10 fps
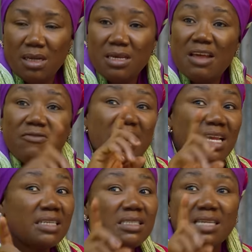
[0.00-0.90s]
never
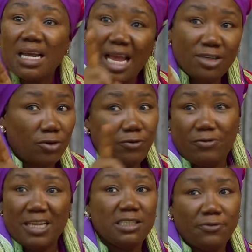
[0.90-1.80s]
get tired of
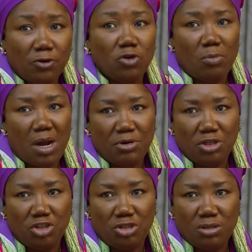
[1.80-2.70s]
fighting for your
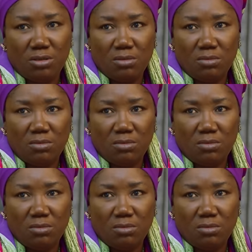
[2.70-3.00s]
marriage.